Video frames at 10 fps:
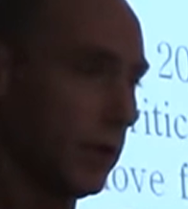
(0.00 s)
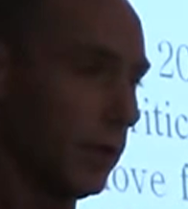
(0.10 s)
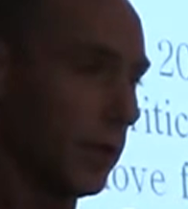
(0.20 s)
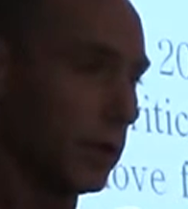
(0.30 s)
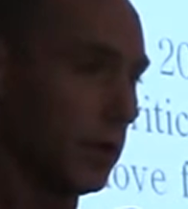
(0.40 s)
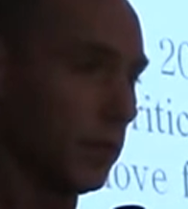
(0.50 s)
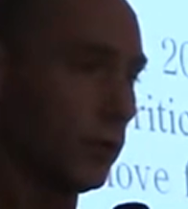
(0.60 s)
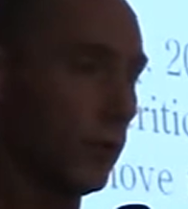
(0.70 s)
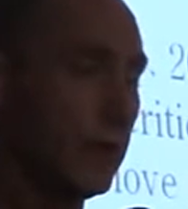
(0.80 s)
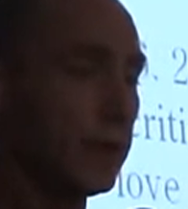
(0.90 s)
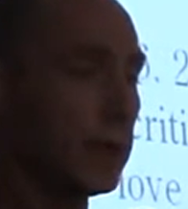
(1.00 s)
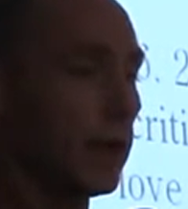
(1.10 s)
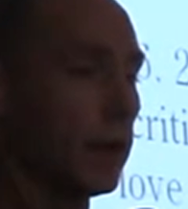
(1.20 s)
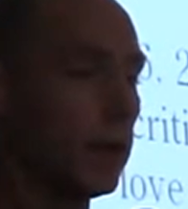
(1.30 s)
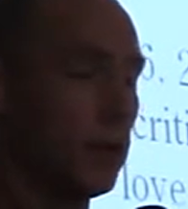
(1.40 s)
On October 22,
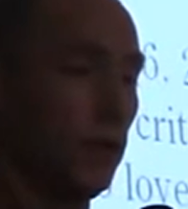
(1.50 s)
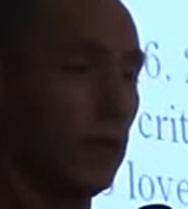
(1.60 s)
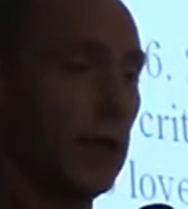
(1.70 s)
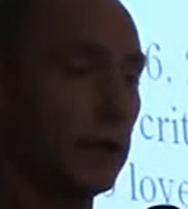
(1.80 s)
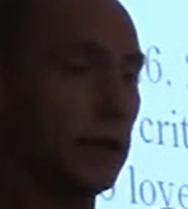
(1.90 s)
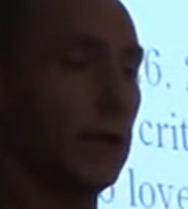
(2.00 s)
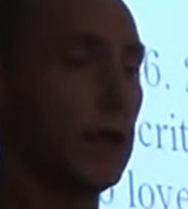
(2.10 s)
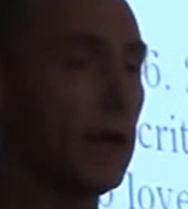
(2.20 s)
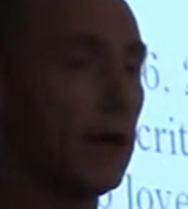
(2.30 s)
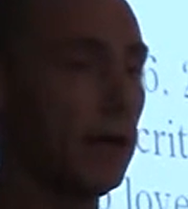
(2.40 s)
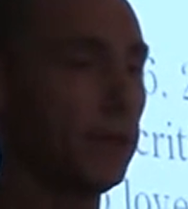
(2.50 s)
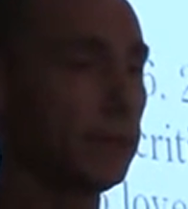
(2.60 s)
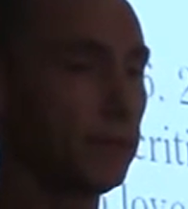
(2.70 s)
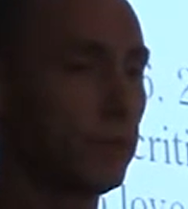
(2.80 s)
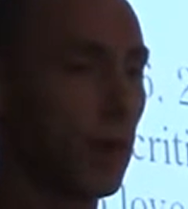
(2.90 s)

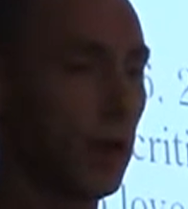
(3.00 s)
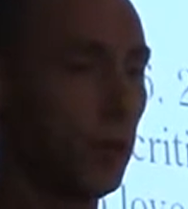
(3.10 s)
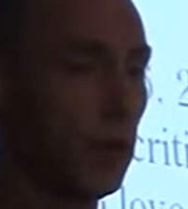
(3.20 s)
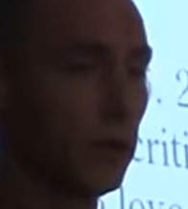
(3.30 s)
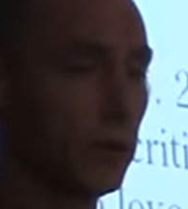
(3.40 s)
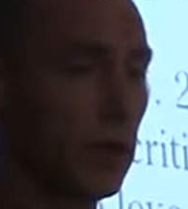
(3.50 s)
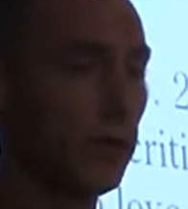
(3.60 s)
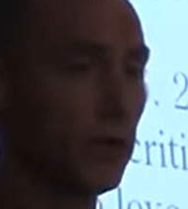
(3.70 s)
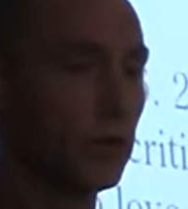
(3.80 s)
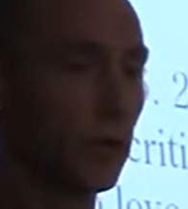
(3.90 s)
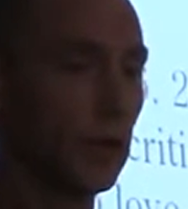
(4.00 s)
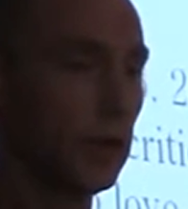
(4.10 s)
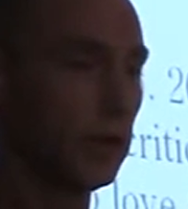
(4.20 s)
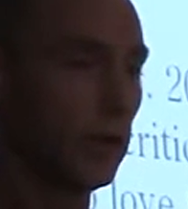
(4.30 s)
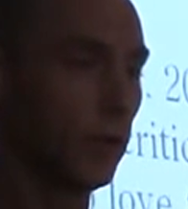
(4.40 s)
2009, uh, Windows 7 is
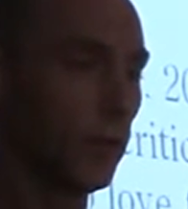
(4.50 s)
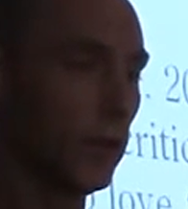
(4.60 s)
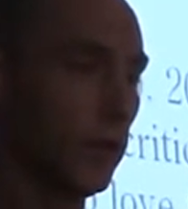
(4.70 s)
released and one